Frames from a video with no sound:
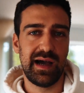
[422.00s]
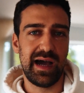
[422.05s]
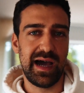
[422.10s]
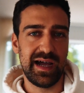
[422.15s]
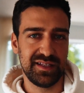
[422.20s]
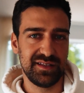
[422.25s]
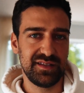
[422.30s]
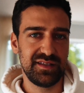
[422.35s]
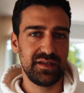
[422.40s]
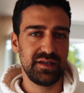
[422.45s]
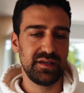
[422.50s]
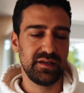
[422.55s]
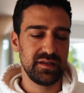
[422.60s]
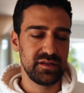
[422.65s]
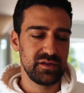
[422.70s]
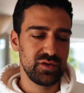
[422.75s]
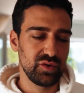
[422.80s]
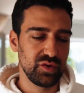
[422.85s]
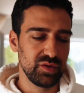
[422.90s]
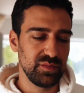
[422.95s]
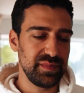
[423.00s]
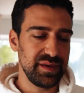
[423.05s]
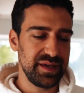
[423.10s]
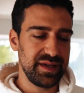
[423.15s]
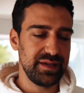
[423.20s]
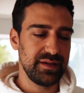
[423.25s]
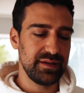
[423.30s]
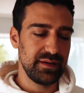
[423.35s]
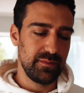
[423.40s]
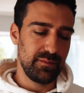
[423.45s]
ideally you'll
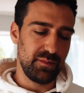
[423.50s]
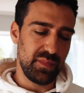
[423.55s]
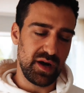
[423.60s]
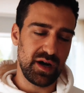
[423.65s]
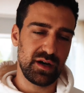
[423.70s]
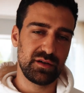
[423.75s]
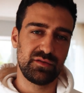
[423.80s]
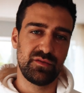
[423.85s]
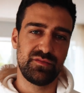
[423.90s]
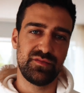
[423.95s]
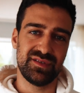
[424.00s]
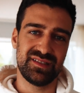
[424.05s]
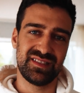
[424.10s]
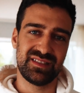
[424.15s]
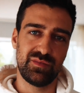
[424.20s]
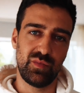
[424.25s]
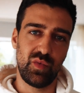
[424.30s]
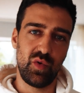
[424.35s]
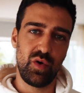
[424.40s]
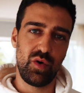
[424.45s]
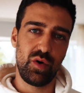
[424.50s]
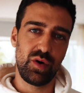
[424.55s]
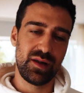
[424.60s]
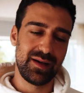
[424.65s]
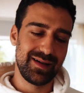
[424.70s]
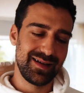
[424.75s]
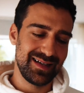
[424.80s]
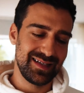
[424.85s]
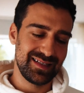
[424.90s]
be part of a small,